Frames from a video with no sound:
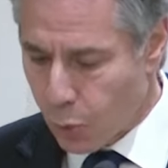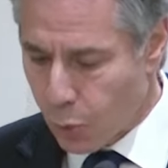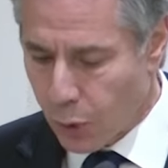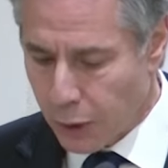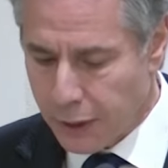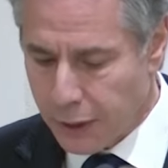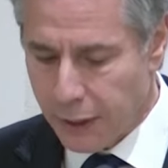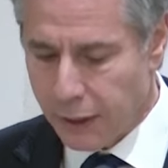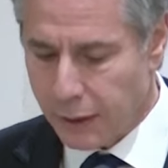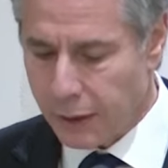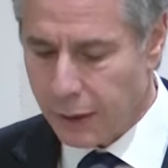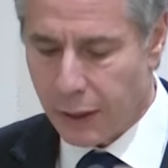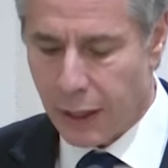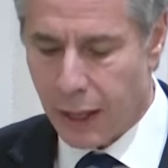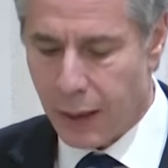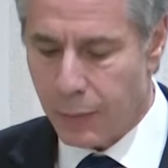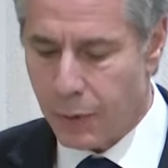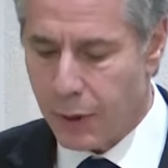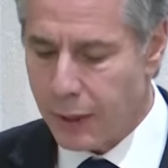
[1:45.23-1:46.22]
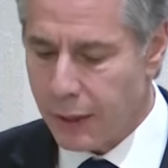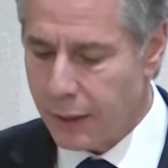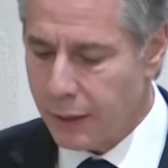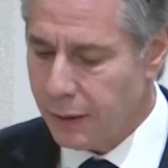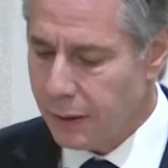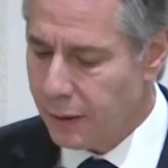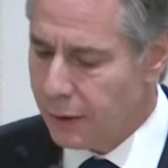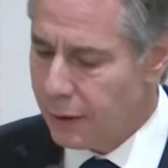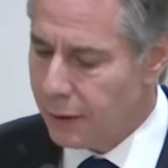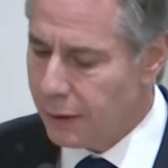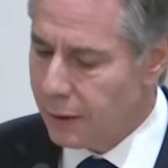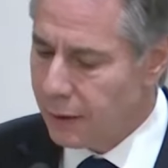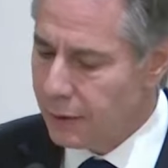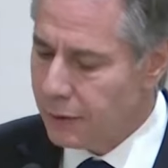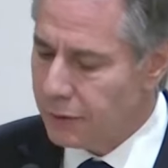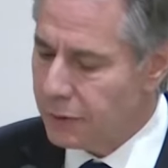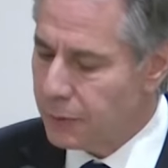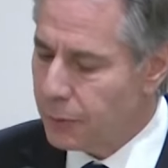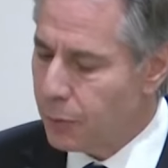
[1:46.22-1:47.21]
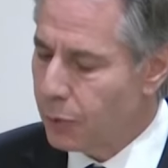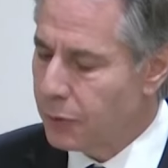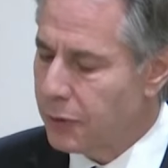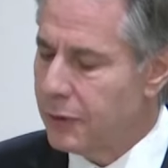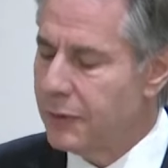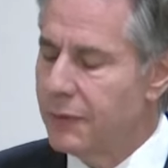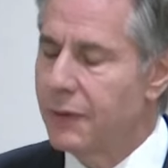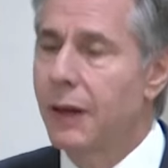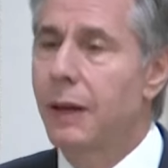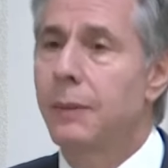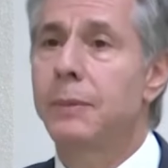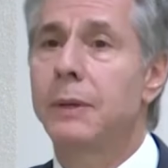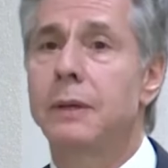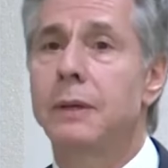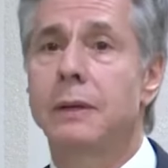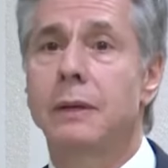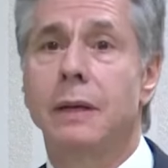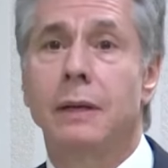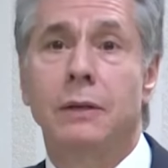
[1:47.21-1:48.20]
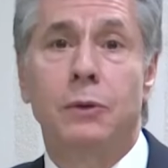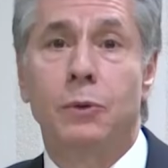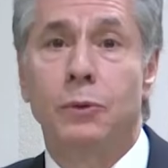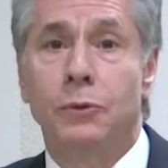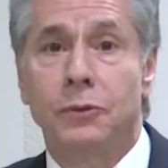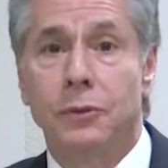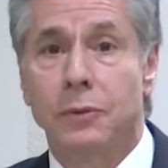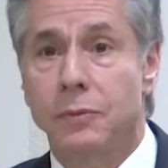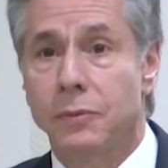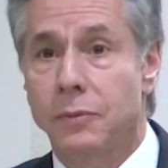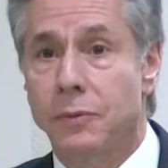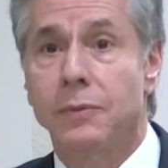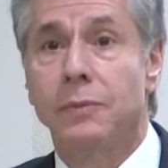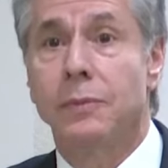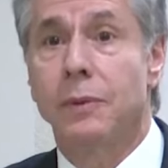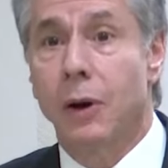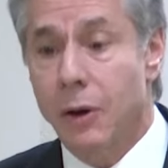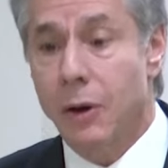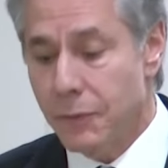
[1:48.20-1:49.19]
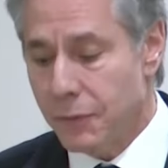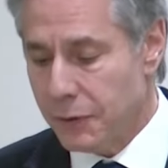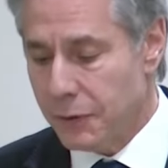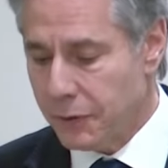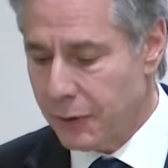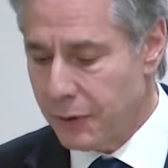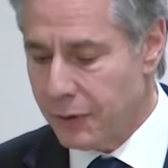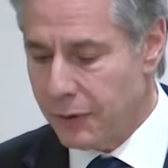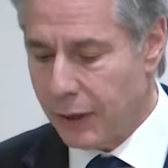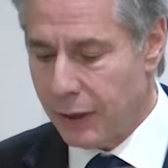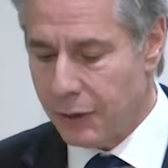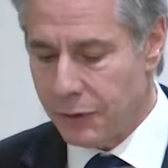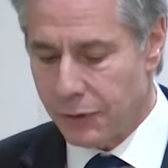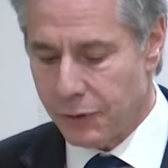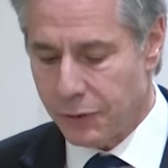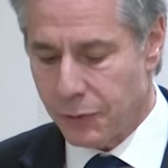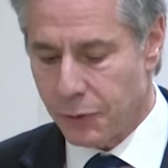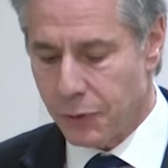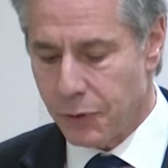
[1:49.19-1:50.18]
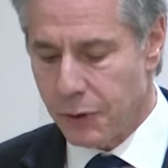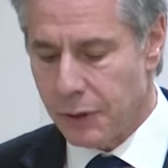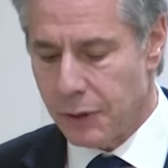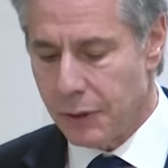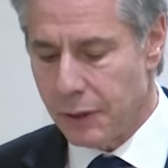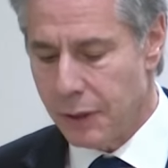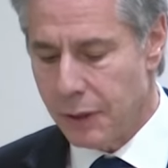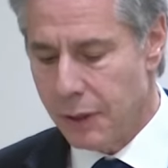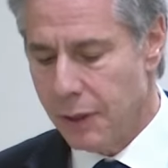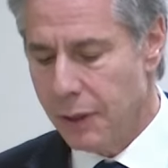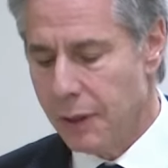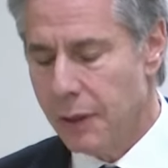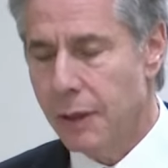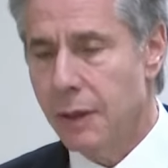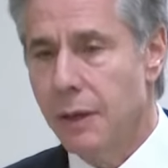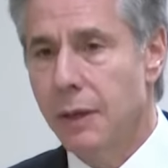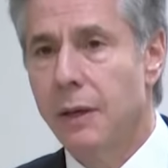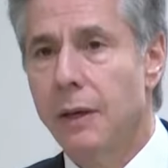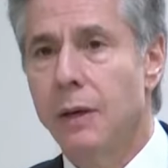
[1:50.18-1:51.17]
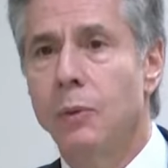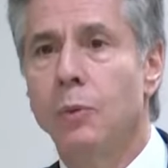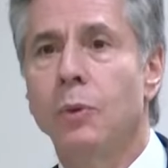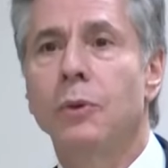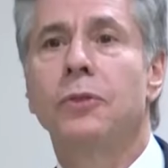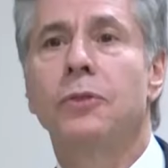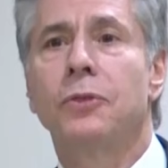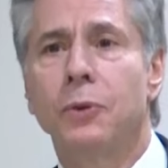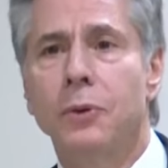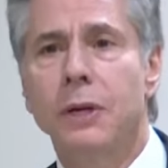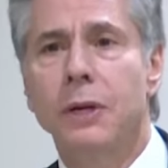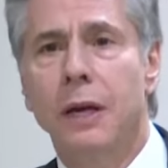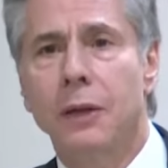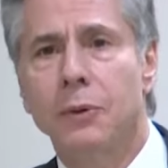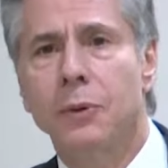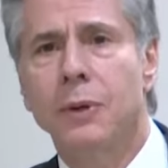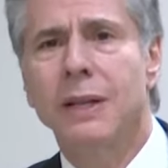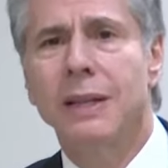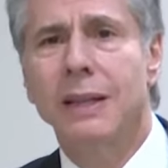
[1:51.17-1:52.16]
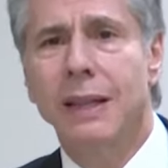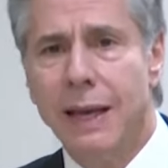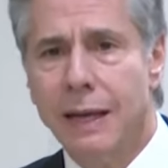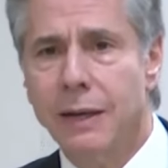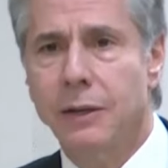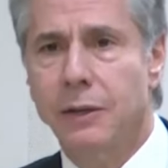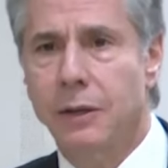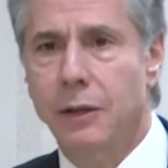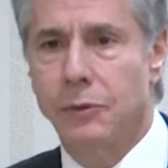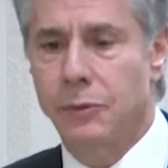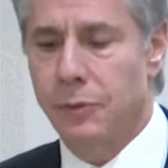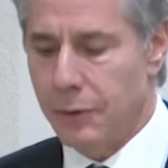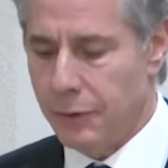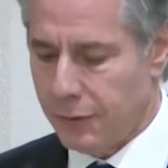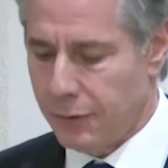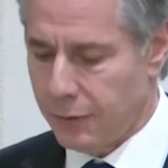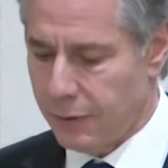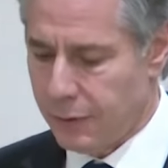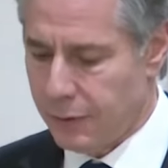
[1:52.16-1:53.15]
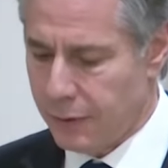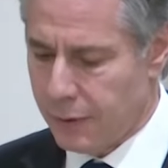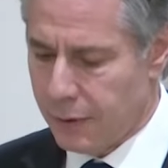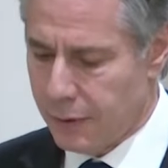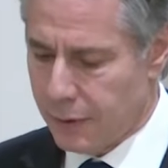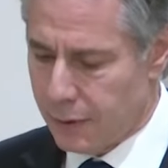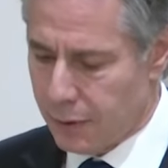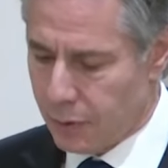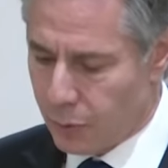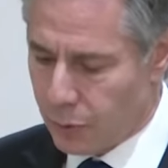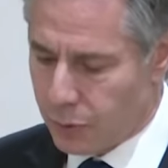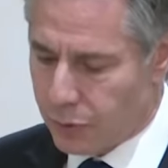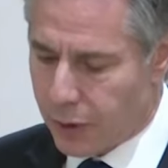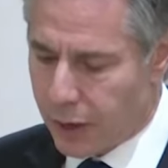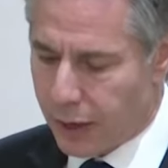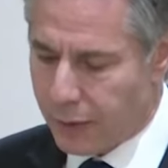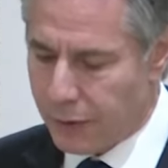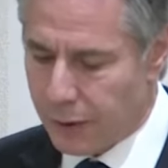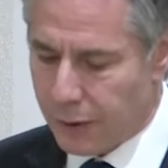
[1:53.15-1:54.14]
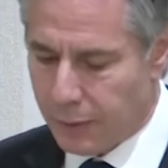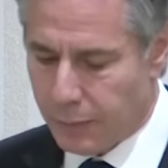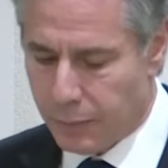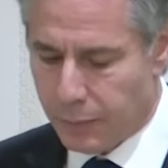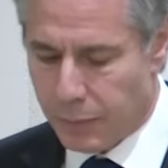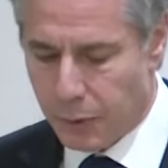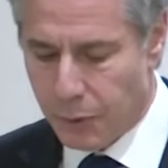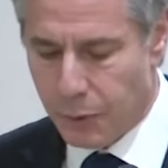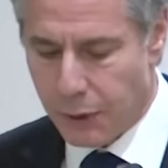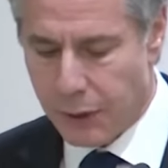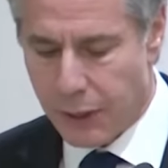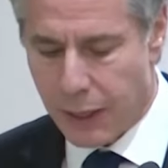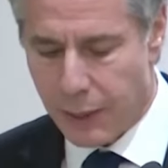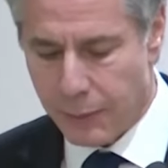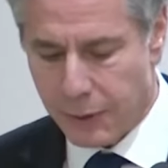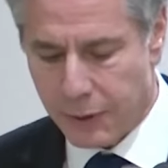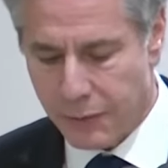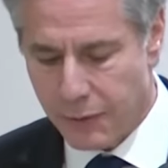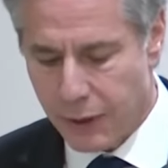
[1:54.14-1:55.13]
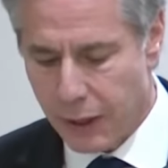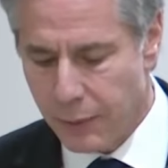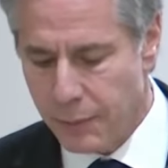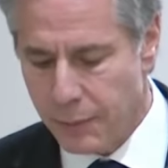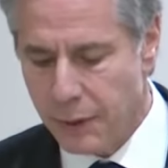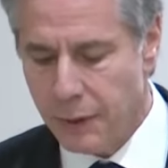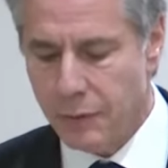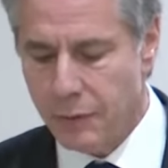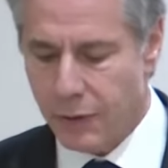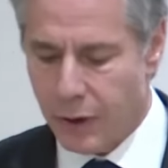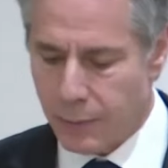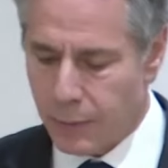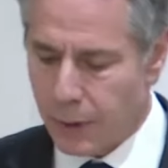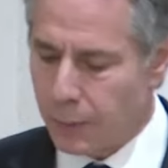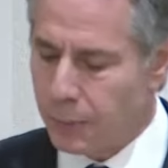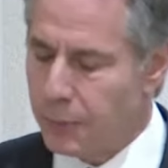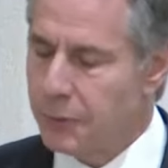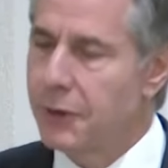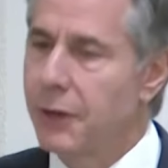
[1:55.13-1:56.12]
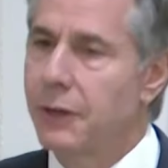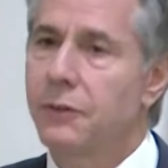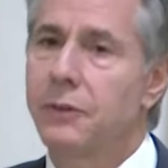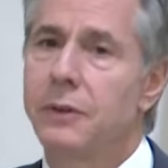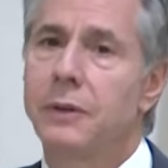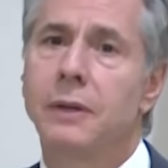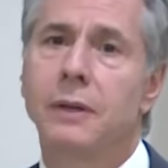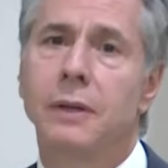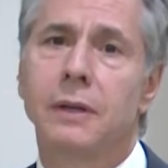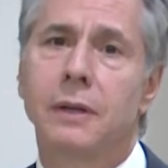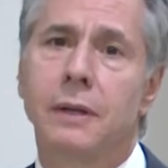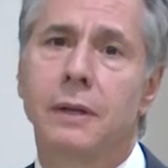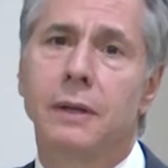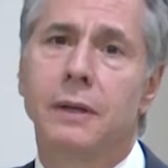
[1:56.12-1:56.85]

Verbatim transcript: we're working and collaborating to support the development and use of artificial intelligence for good with 30 other Atlantic countries. We're driving blue economic development, environmental protection,